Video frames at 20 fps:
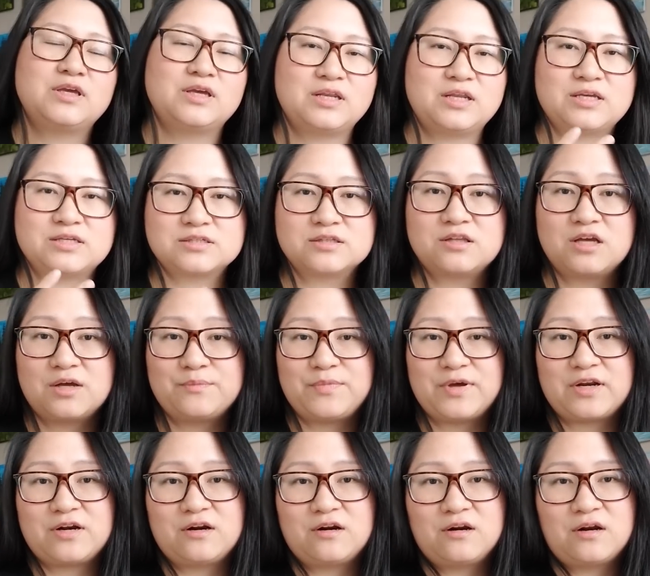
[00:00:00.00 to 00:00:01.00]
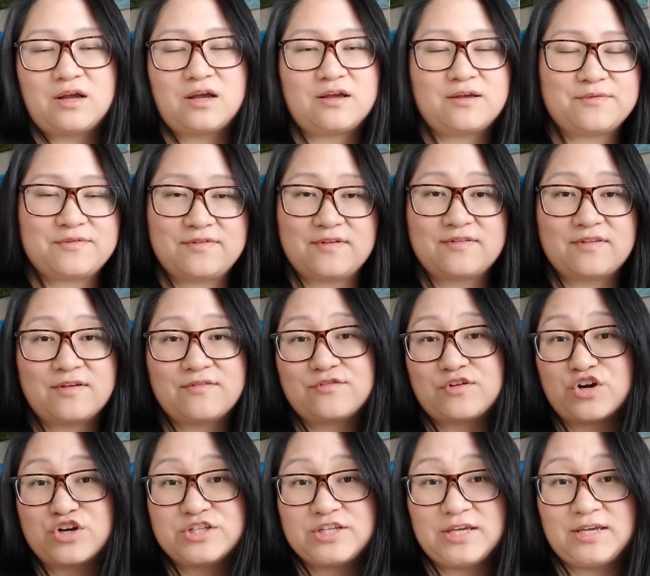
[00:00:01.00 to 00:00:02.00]
It is a lot better uh, since I
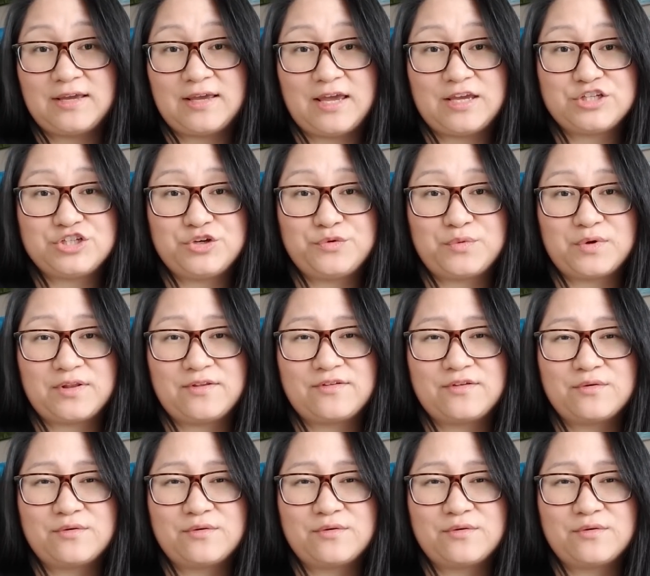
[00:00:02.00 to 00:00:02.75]
started taking AG1.